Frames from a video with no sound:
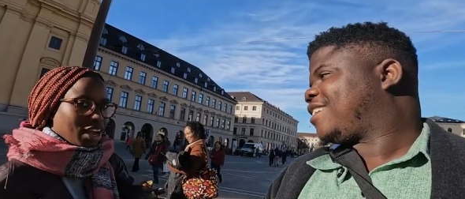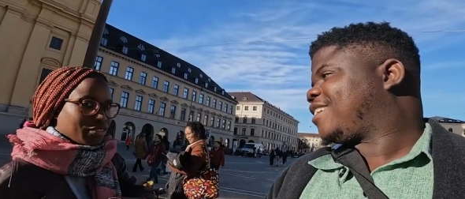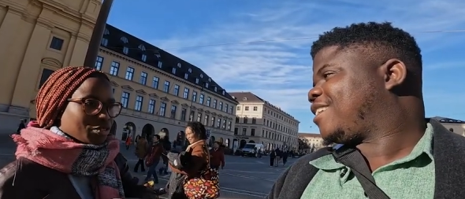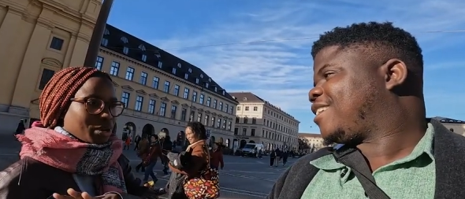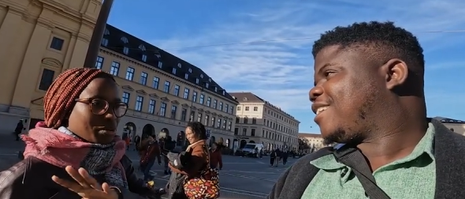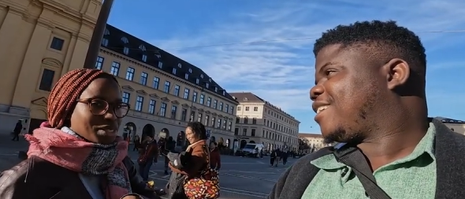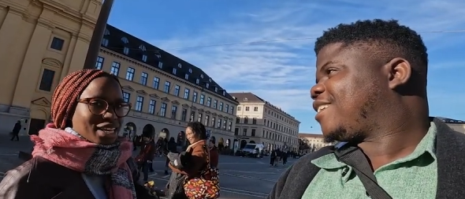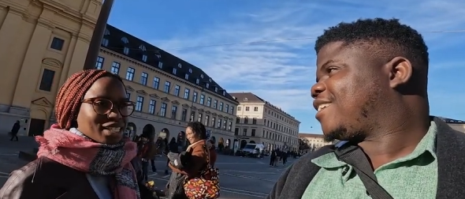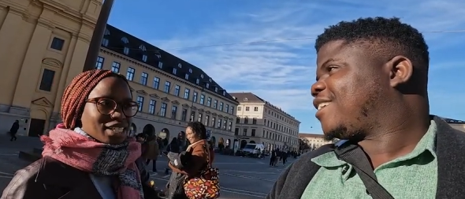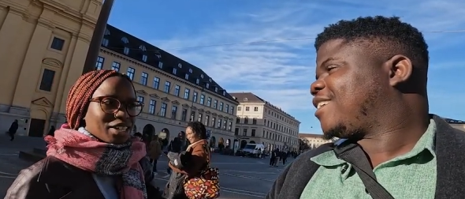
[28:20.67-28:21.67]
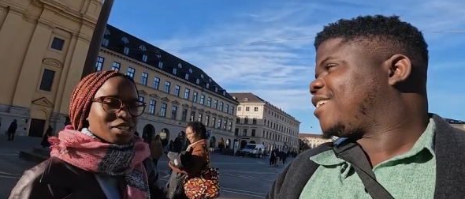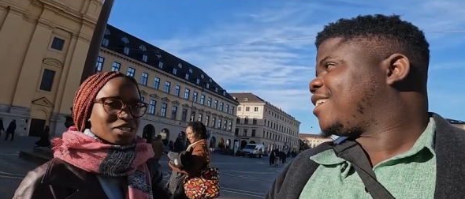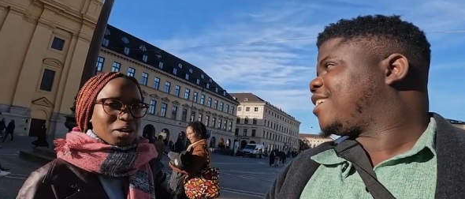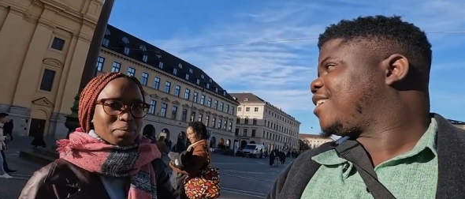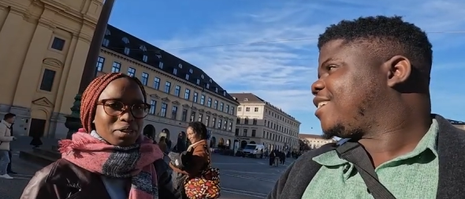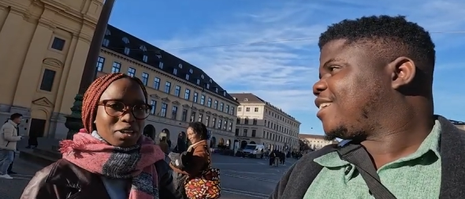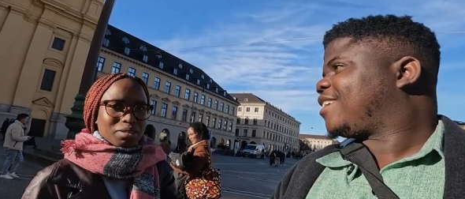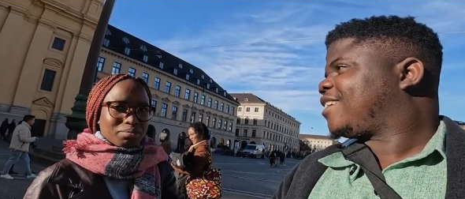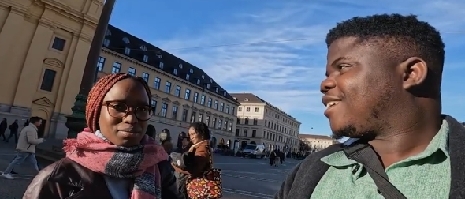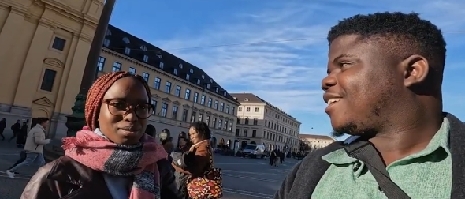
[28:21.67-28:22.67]
Speaker 1: I left when I was 18 or
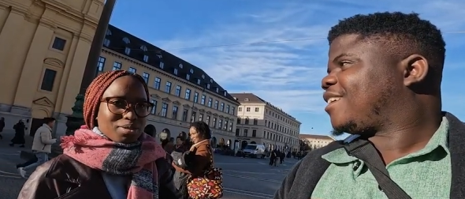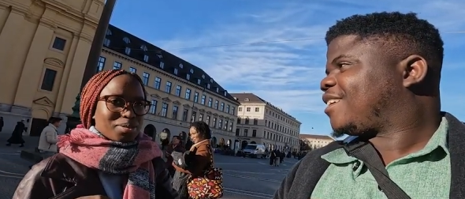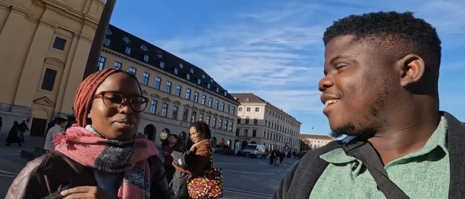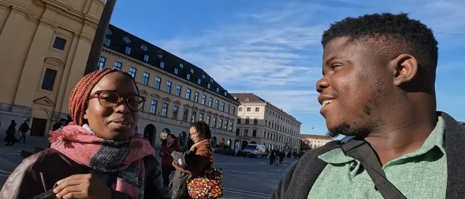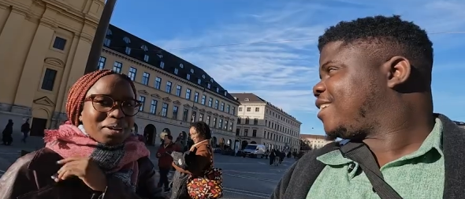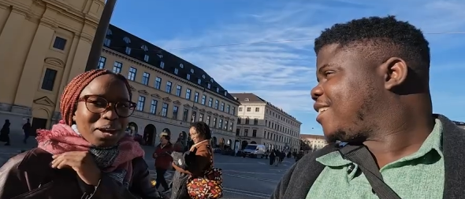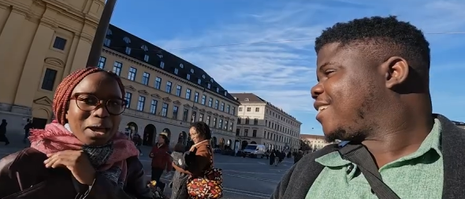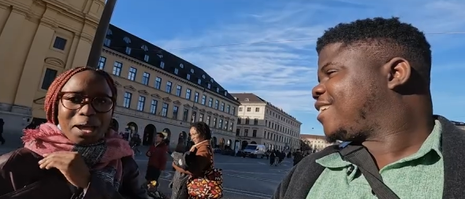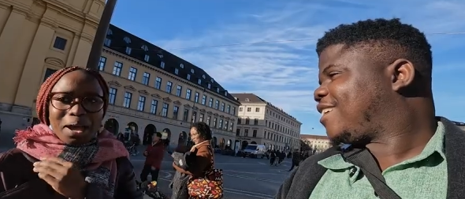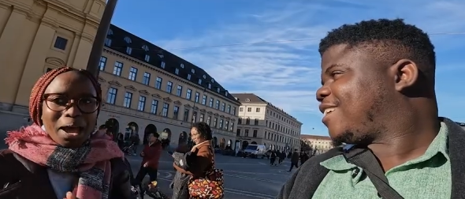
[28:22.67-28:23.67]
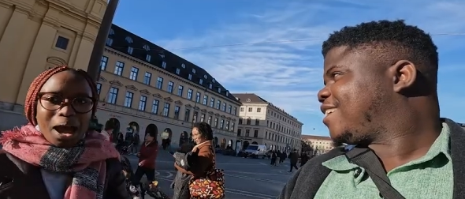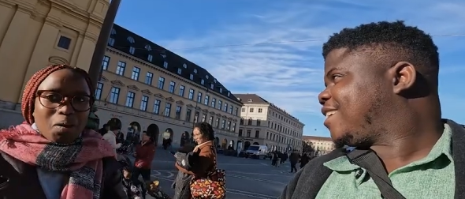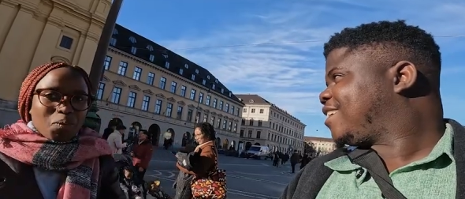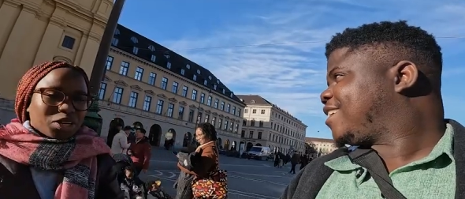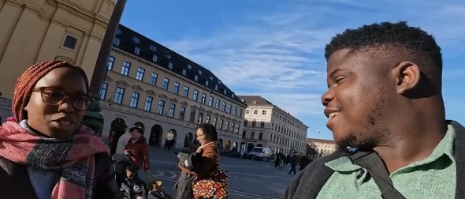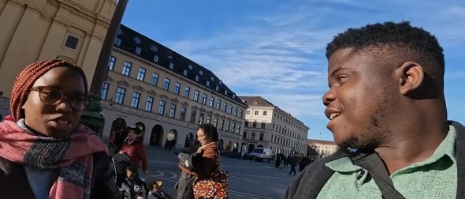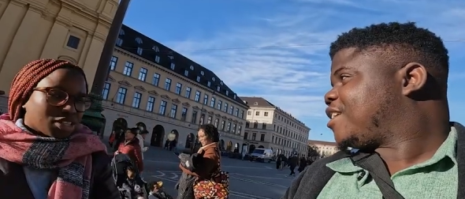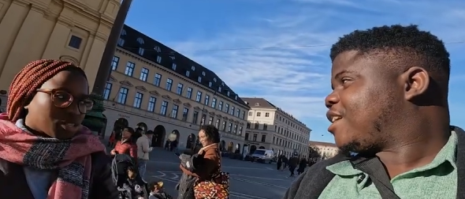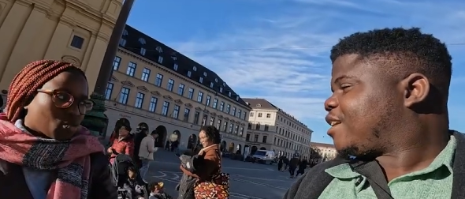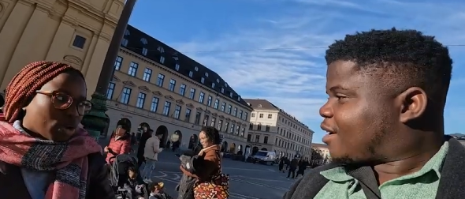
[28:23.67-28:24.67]
something. So I wish he
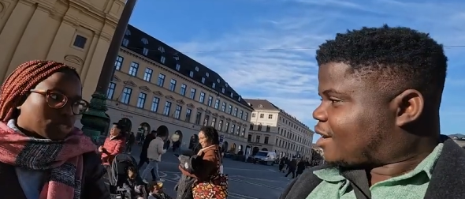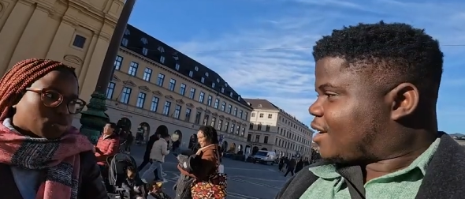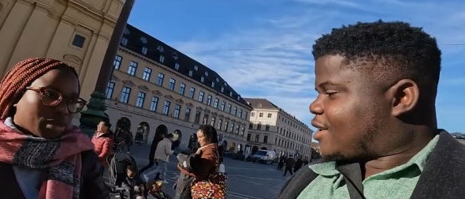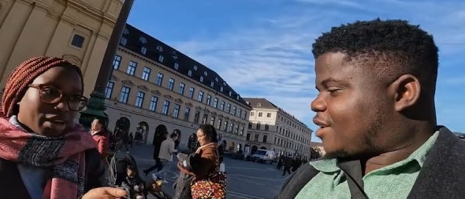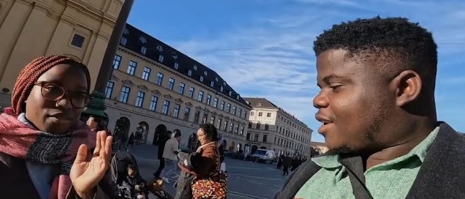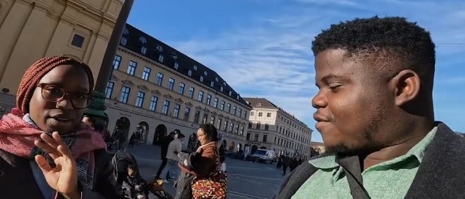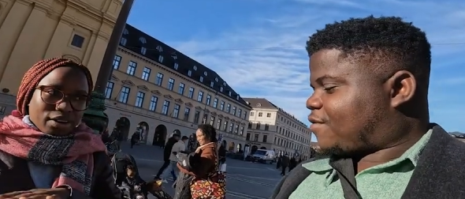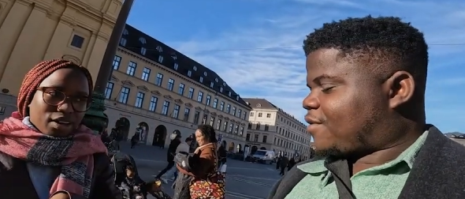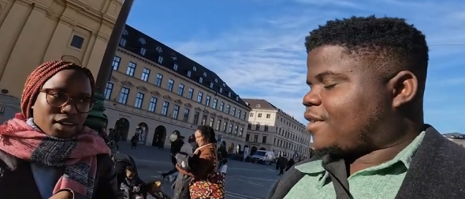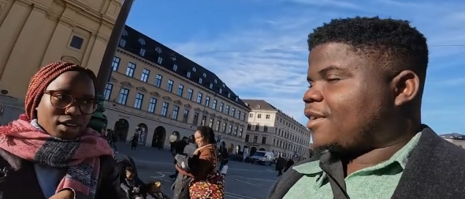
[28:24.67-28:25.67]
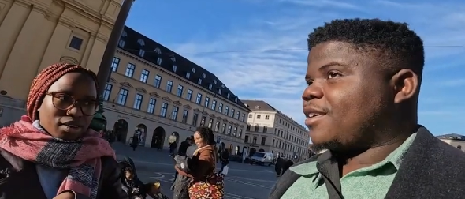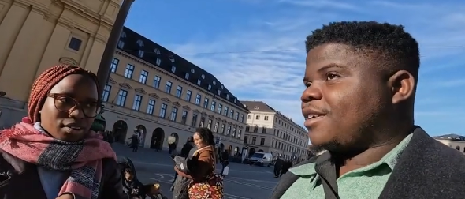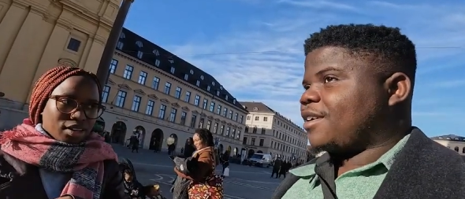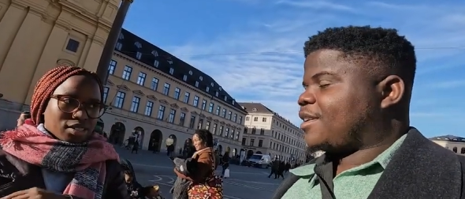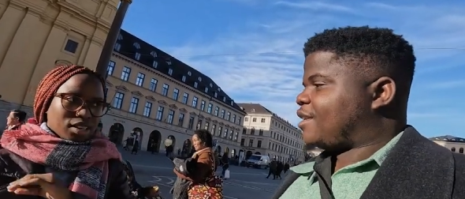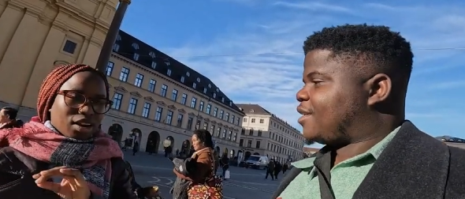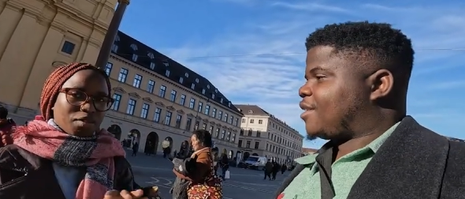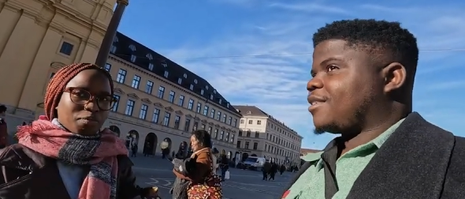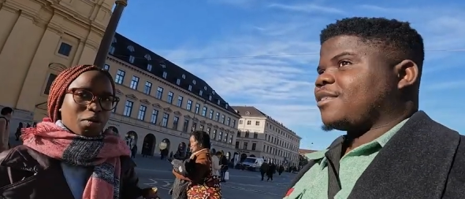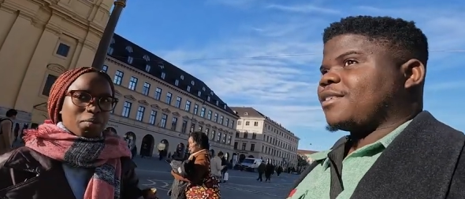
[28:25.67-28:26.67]
just went. Right now, there's a
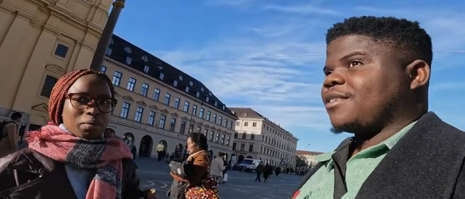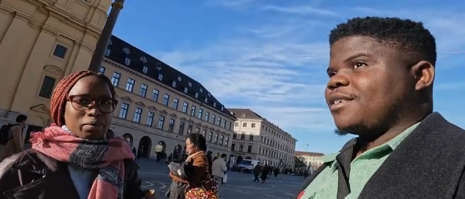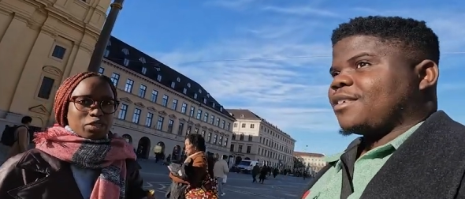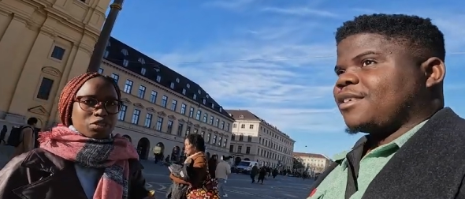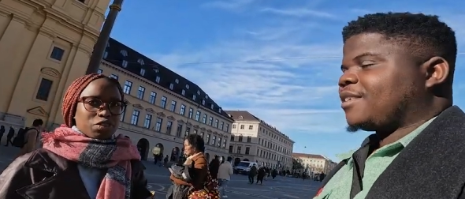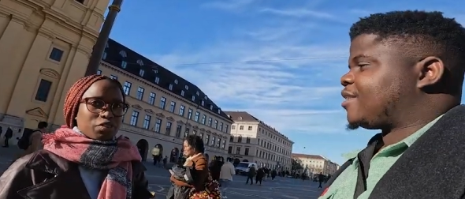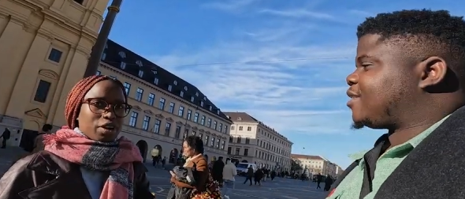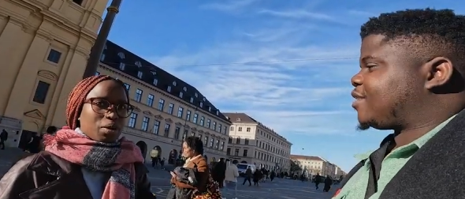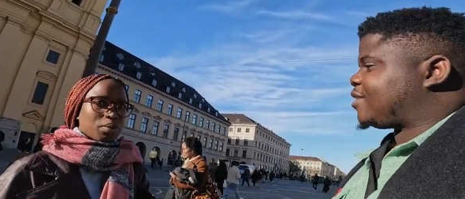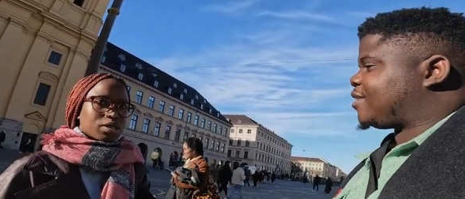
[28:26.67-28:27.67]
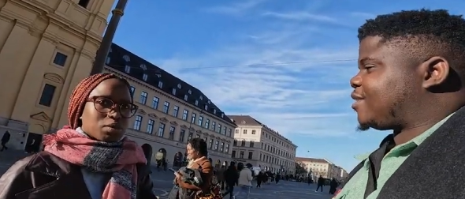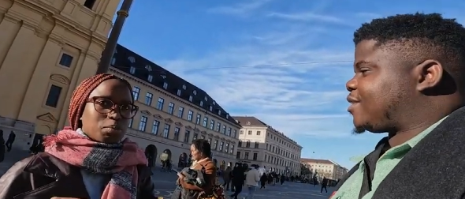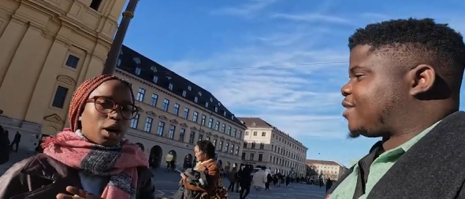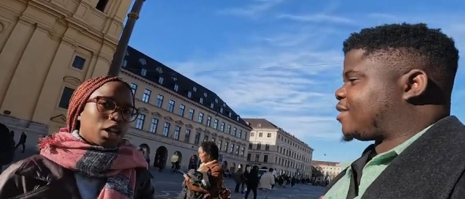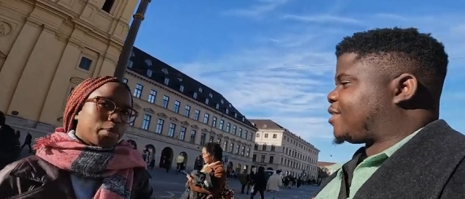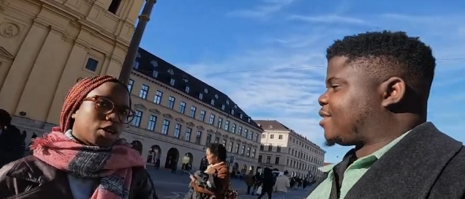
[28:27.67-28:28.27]
lot of problem in Nigeria with money,